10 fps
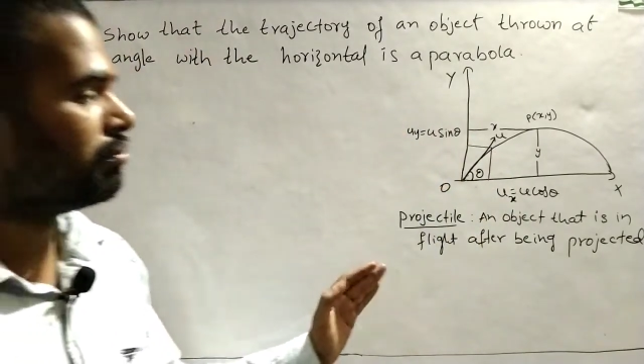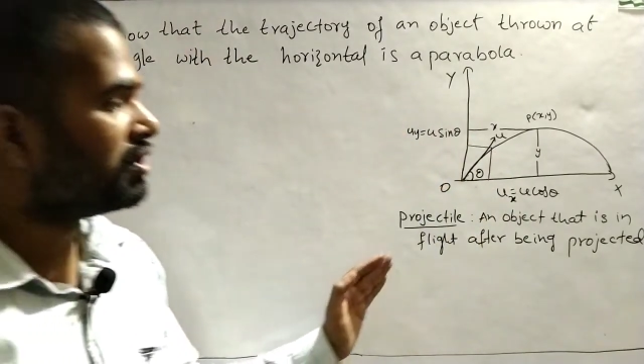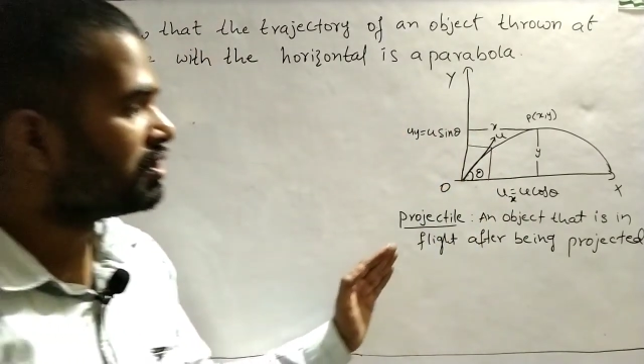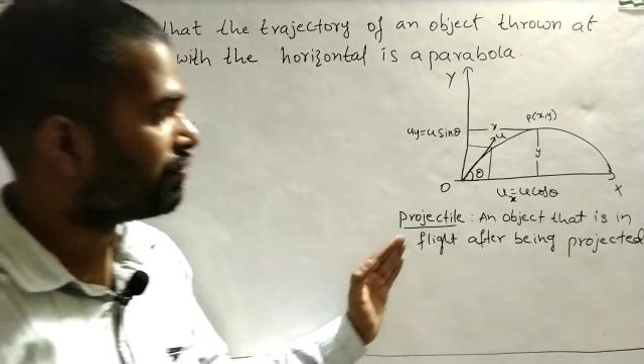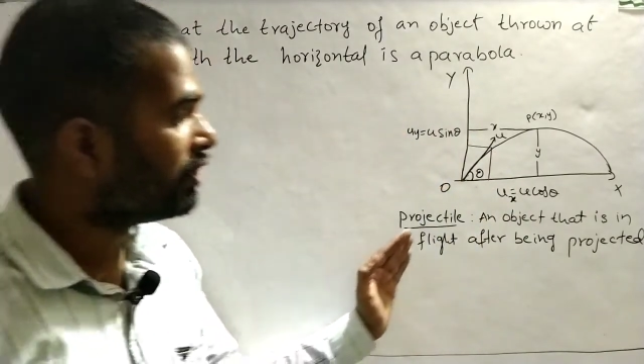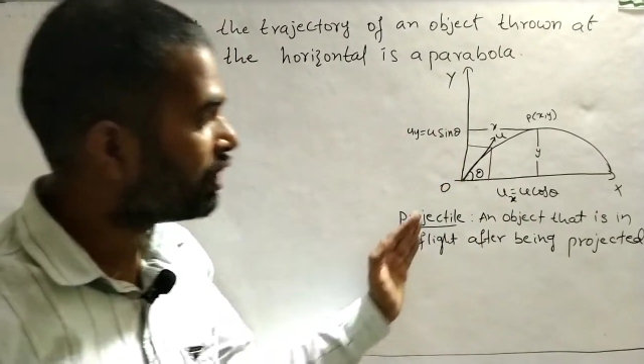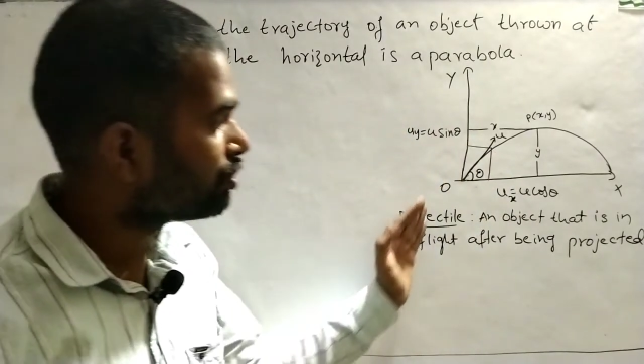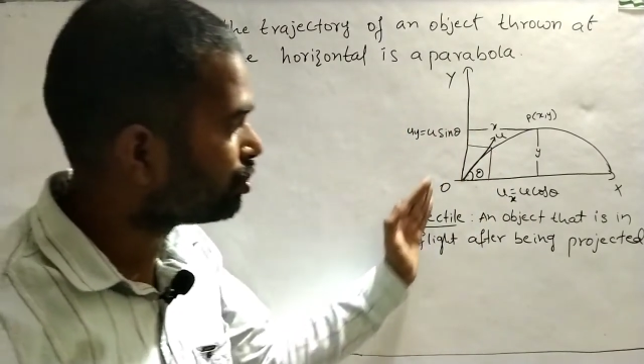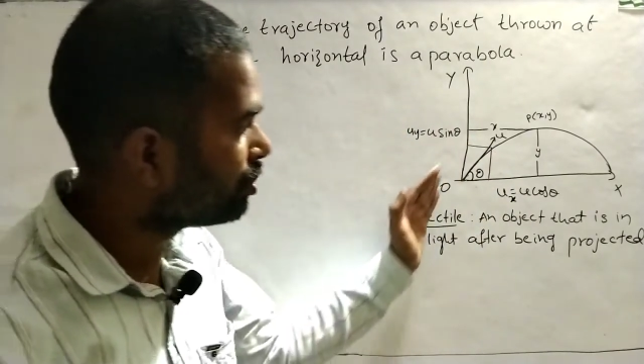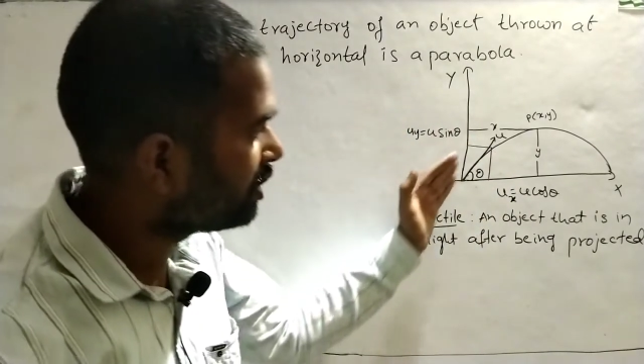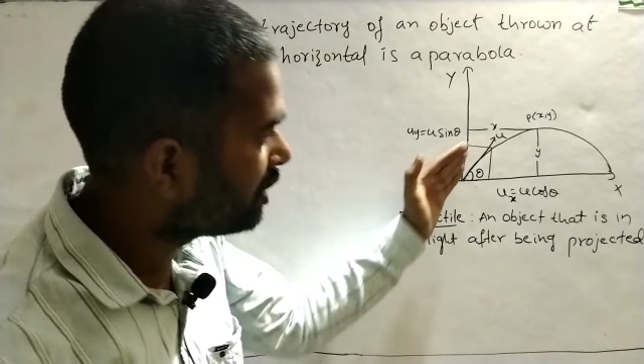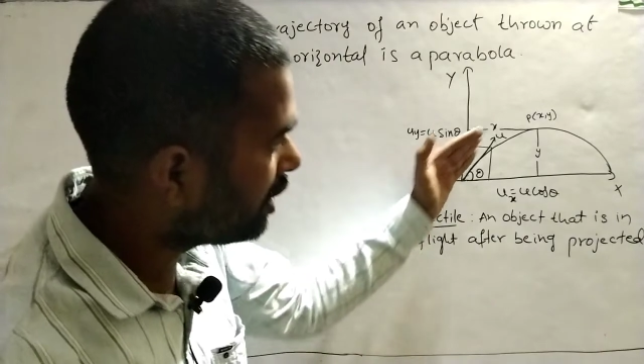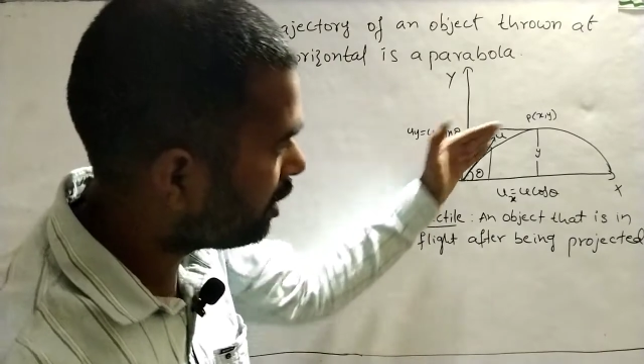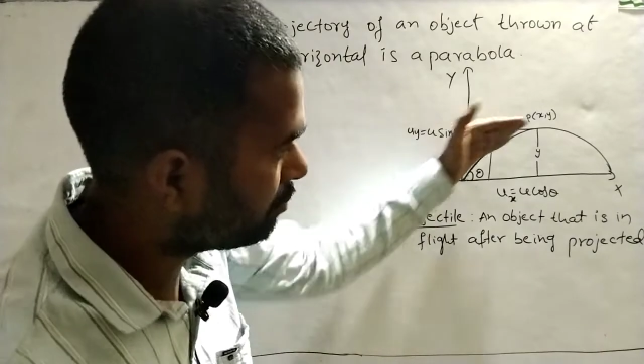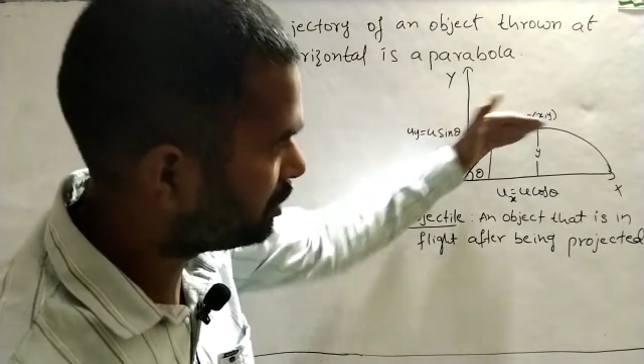means we are throwing an
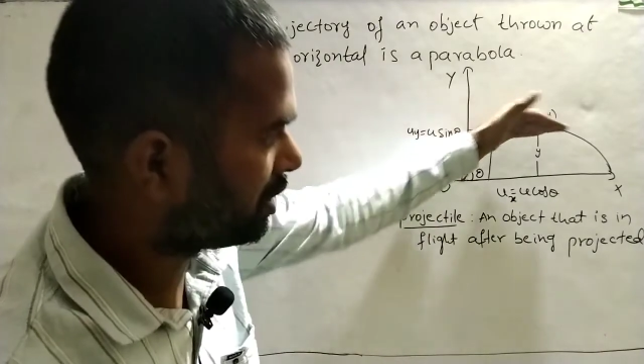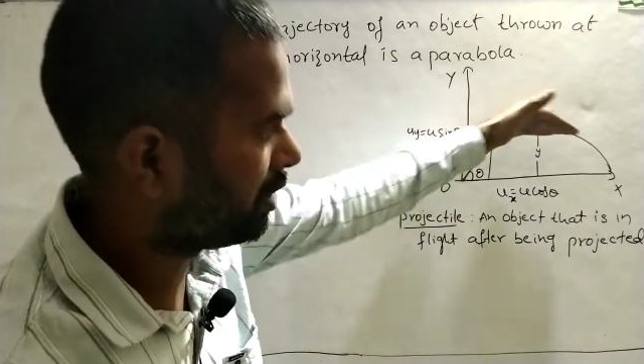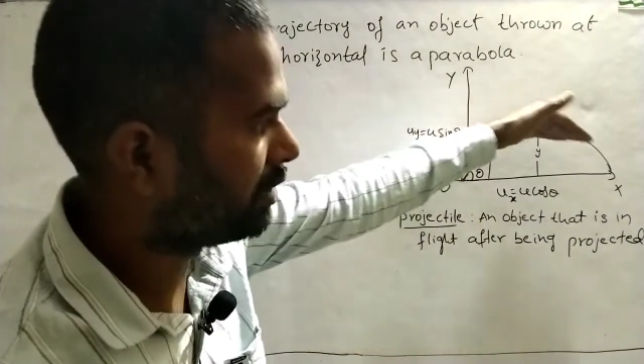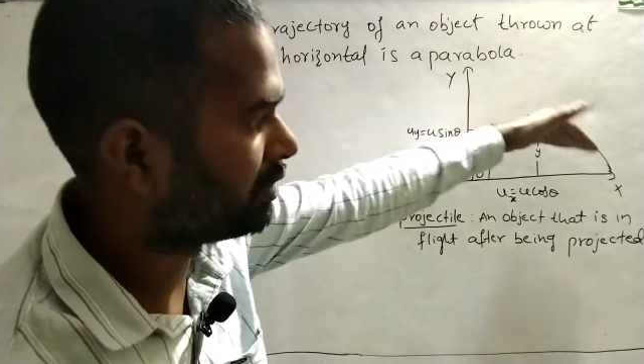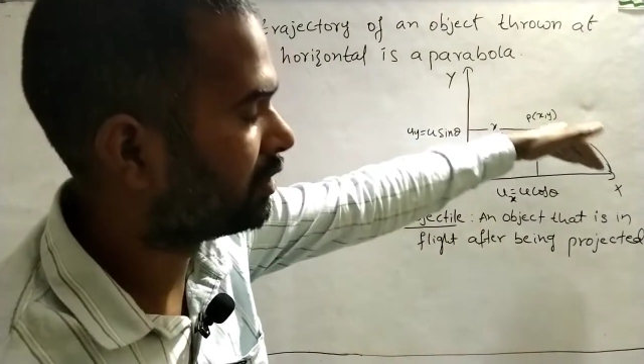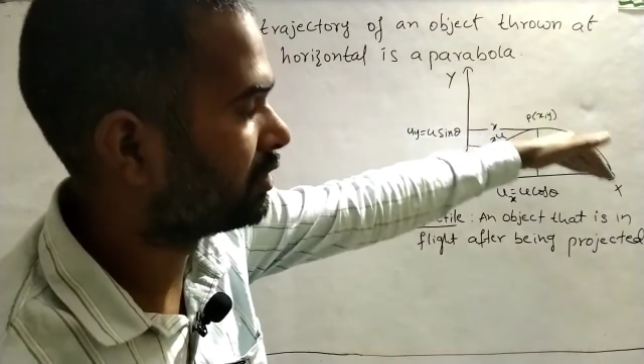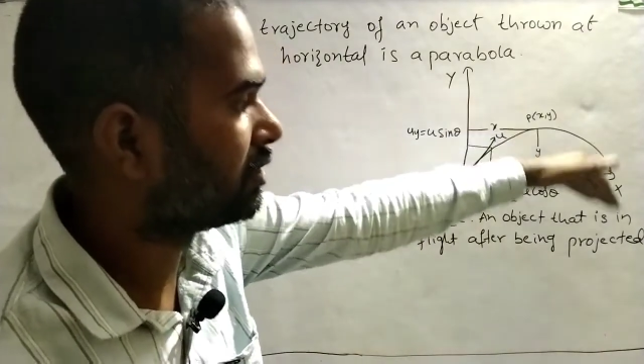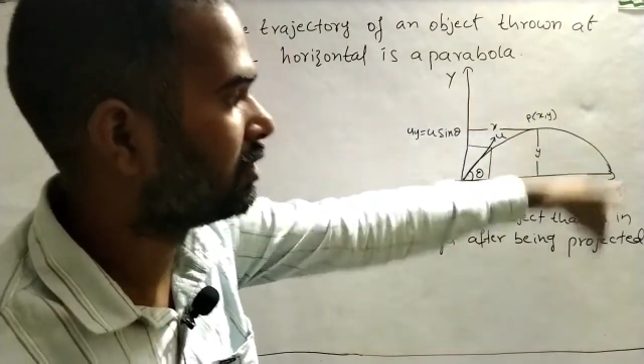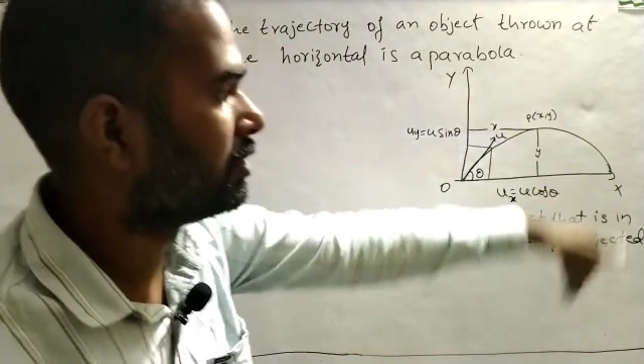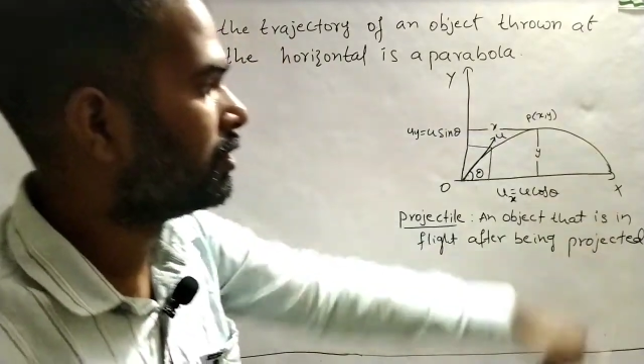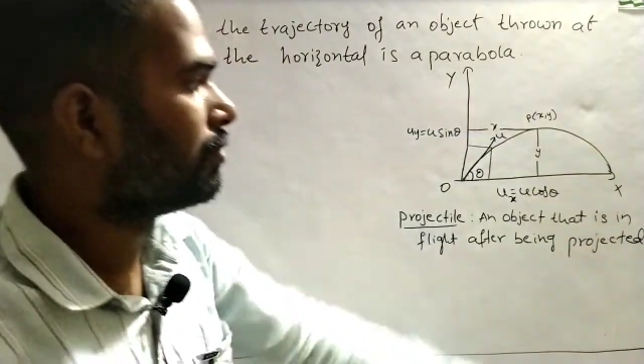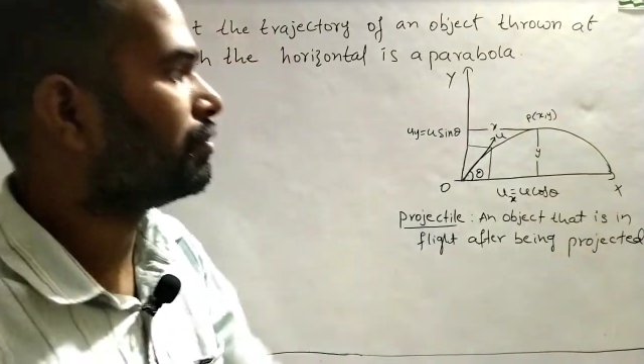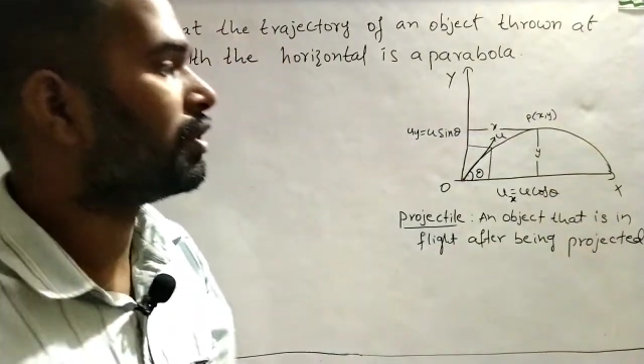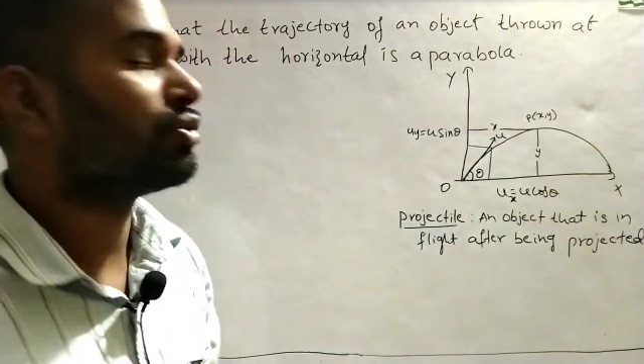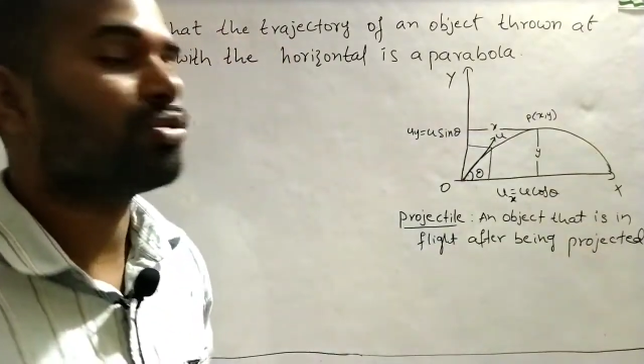object like this. We
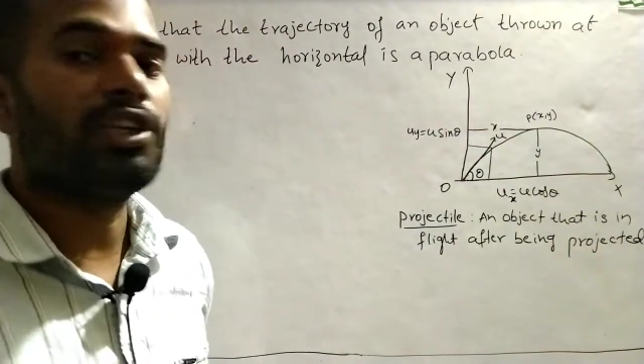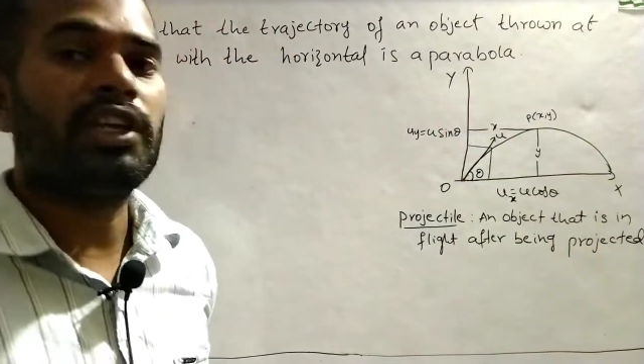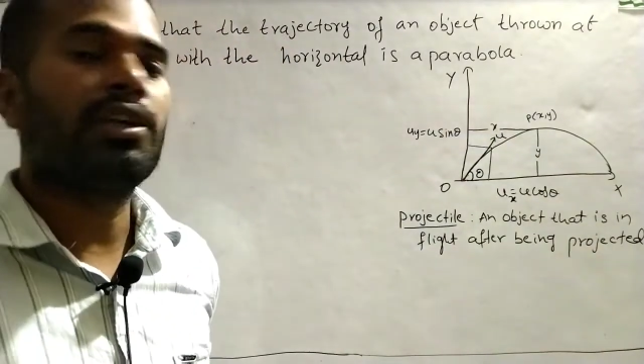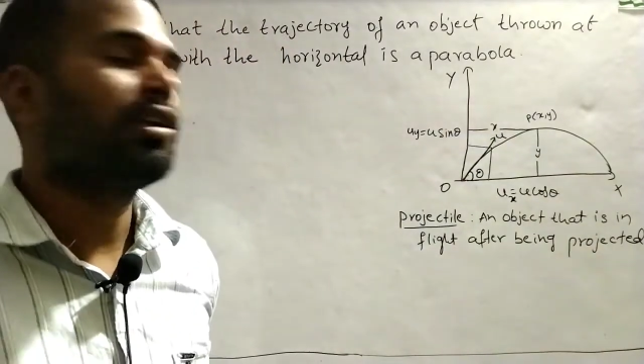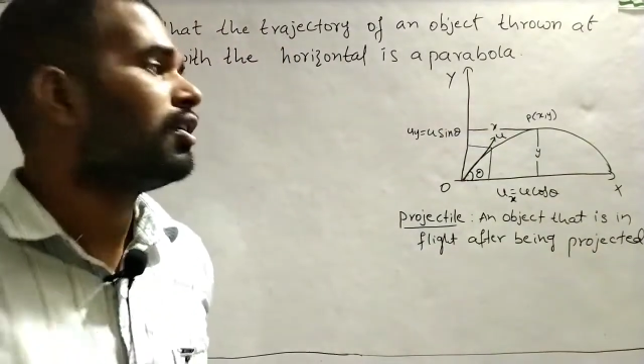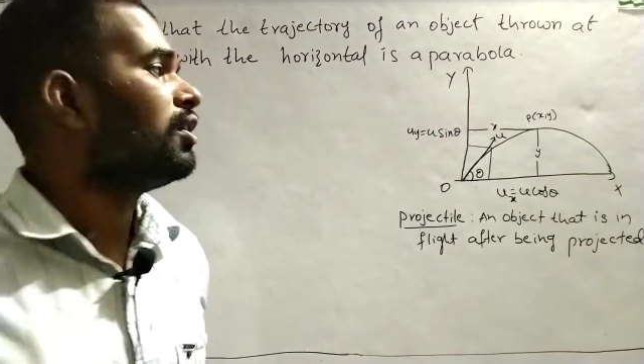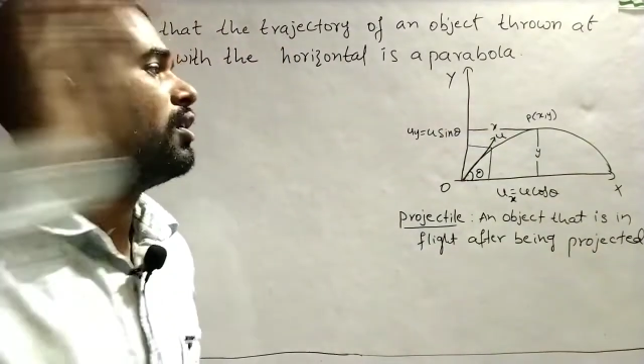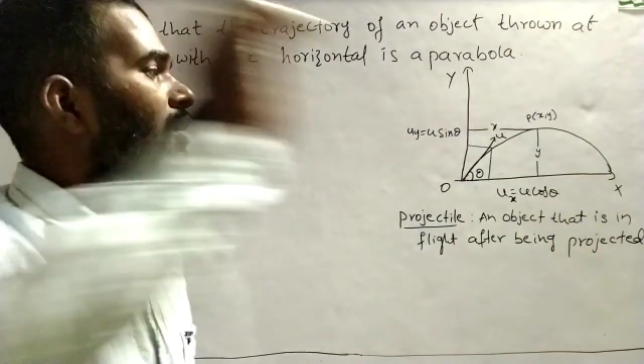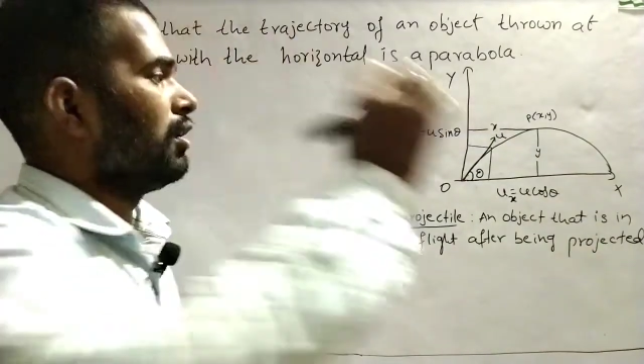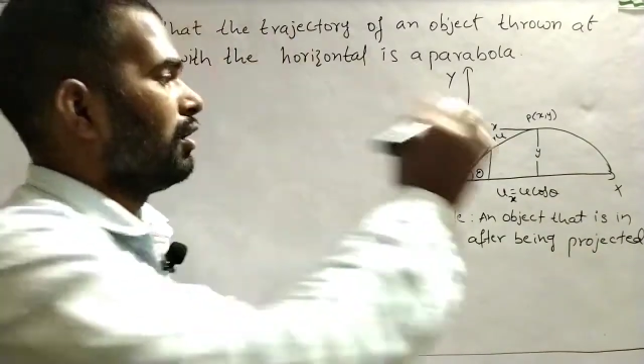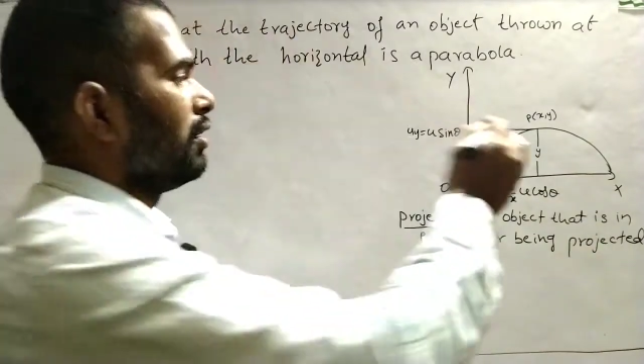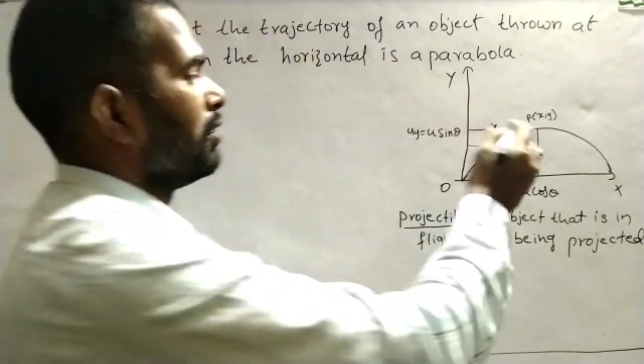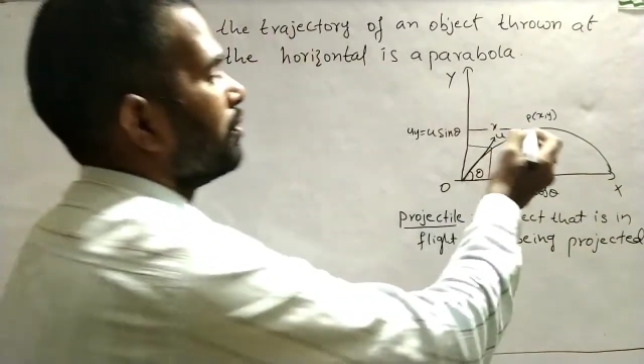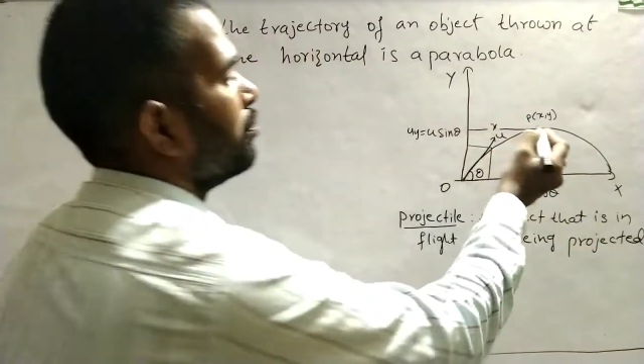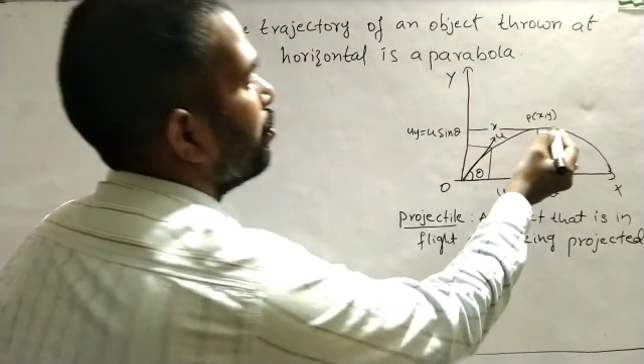are throwing
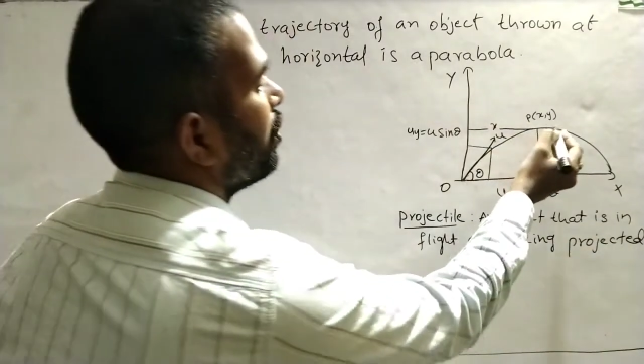one